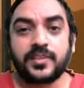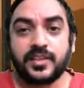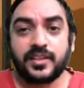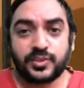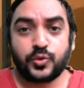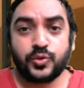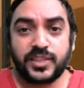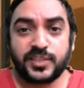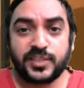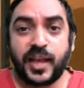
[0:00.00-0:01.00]
So
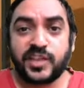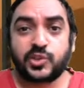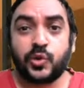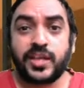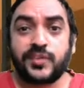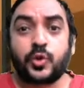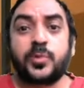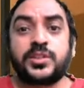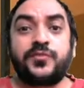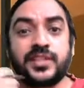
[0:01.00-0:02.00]
these banks don't give so
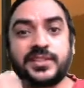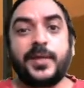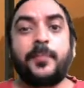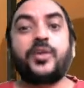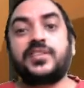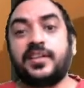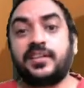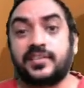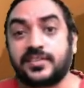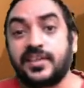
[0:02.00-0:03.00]
much of fixed deposit
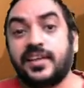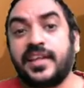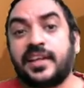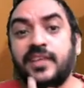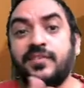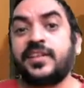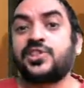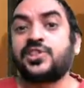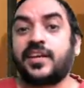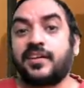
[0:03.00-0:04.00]
returns. They are giving the
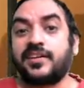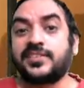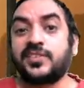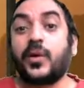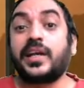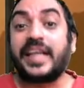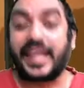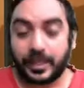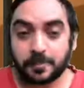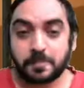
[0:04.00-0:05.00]
share returns in one
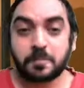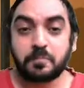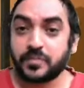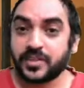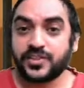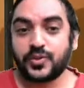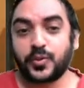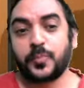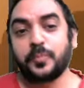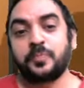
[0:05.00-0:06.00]
day.
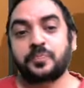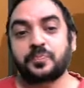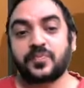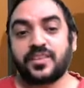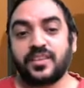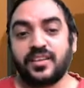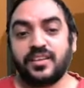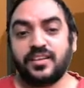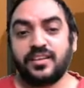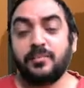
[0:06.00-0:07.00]
So
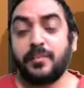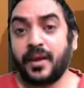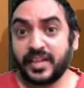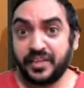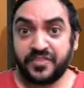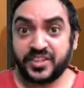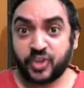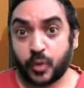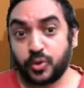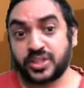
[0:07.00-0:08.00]
Bank Nifty is
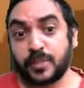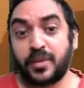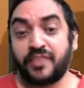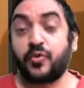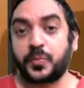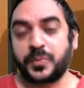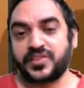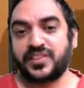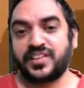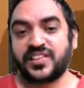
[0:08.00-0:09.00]
almost up by
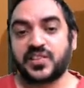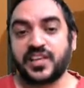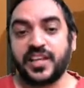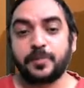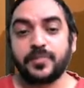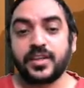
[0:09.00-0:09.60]
4% yesterday.